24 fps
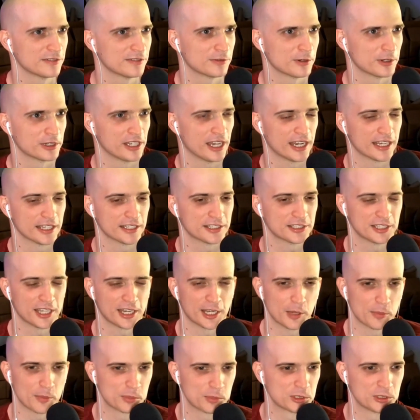different kind of
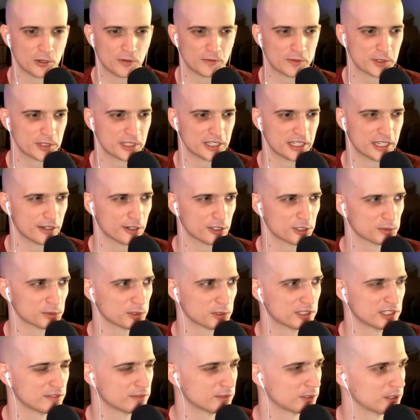setups over the years
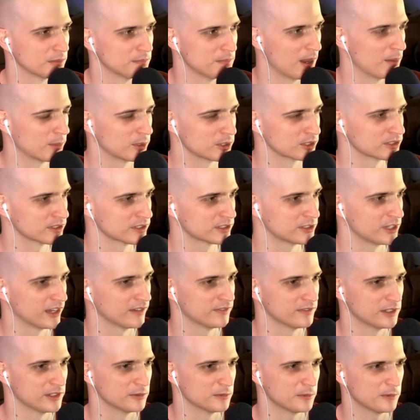with different members and
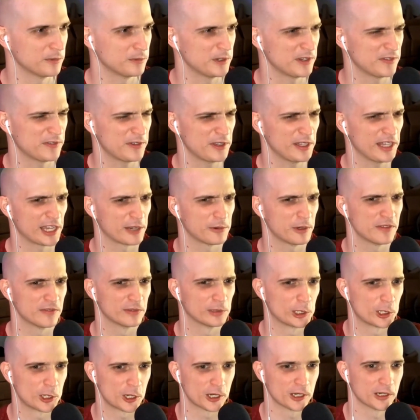stuff, and we feel like we
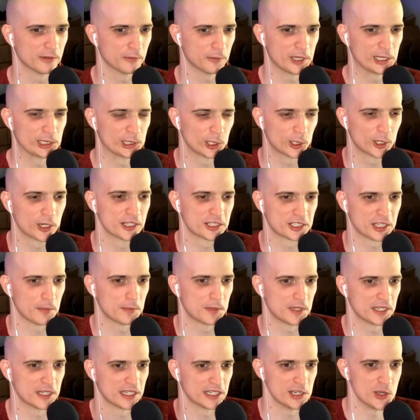learn
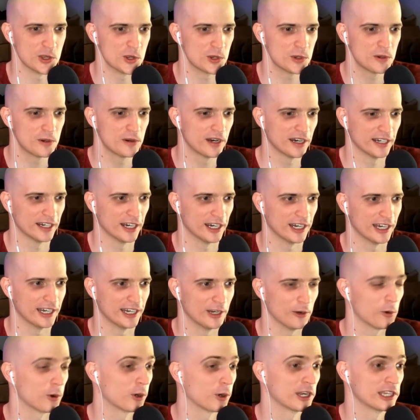something new,
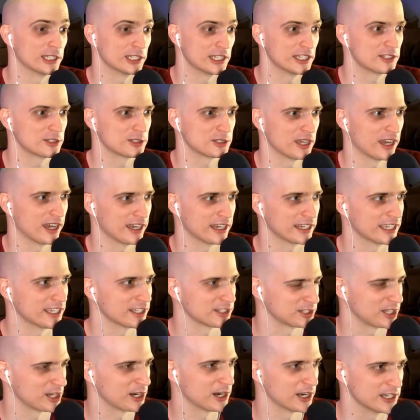or at least get
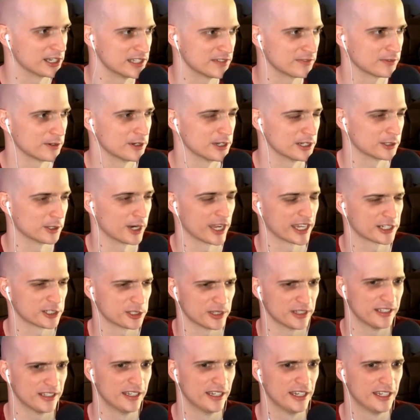set on a different
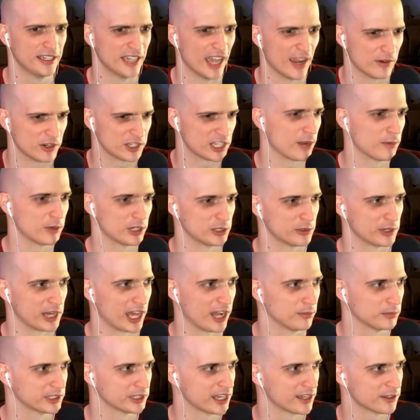direction every time we do an
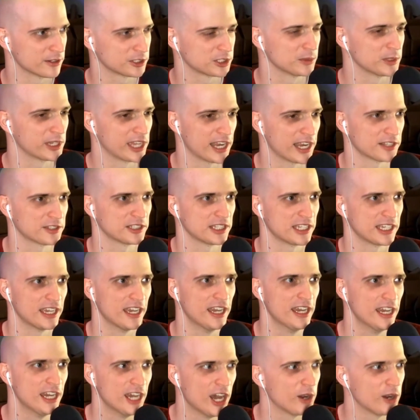album together. So we kind of see,
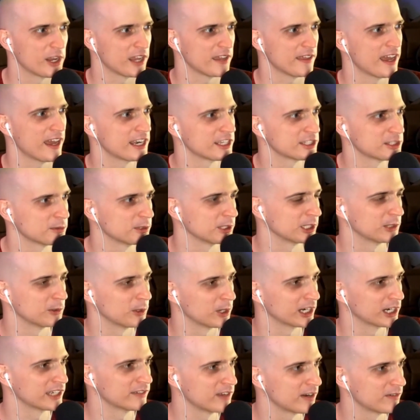okay, that doesn't really
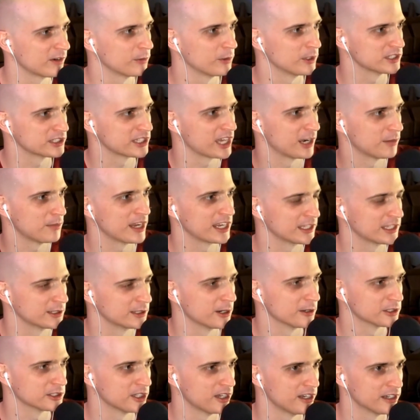work if everyone's kind of making their
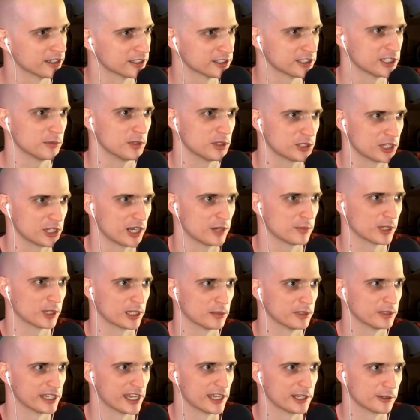own songs, and then we try to bring
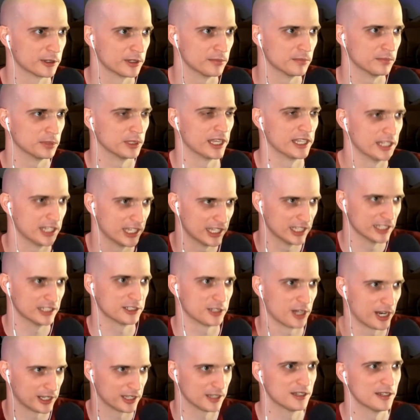them together and blend and
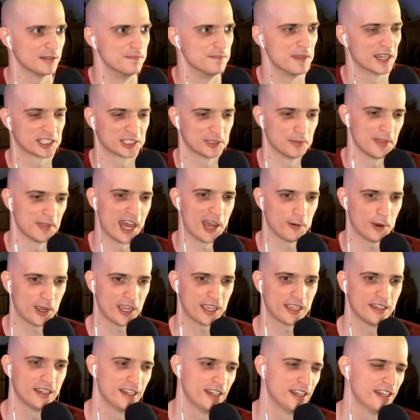try to mix them that
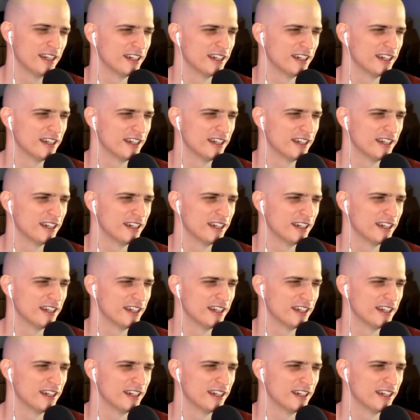way.